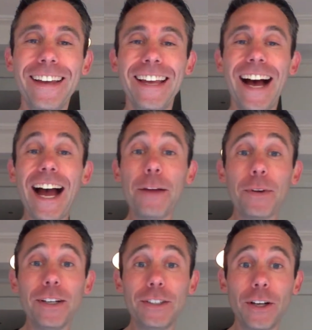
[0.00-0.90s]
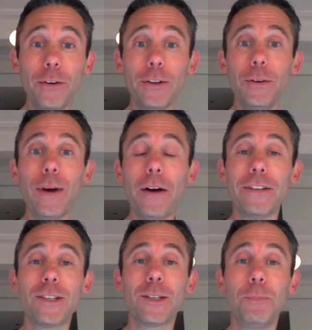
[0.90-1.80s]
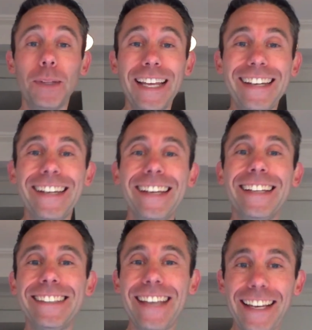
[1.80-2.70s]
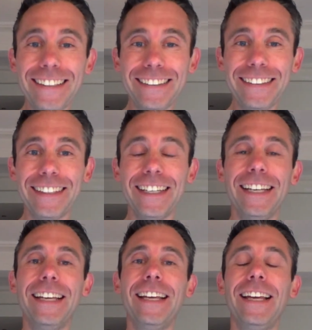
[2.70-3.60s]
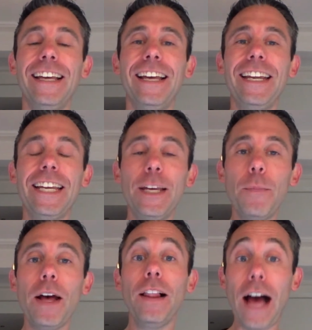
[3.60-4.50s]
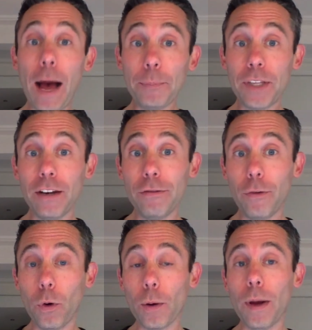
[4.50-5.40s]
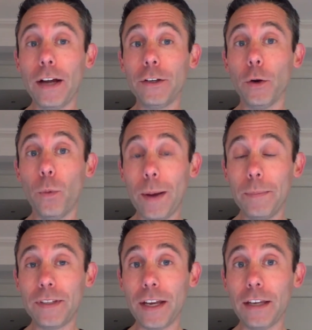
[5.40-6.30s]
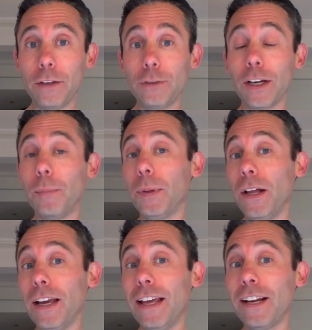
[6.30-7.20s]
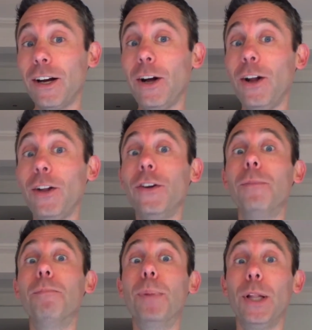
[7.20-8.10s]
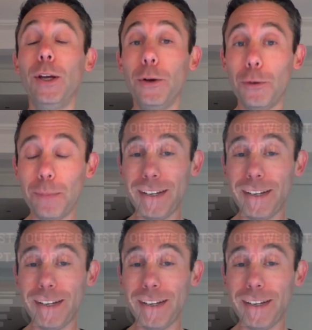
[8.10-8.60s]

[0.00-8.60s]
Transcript: I am going to show you how to split test an email opt-in form on your website using a plugin called Bloom.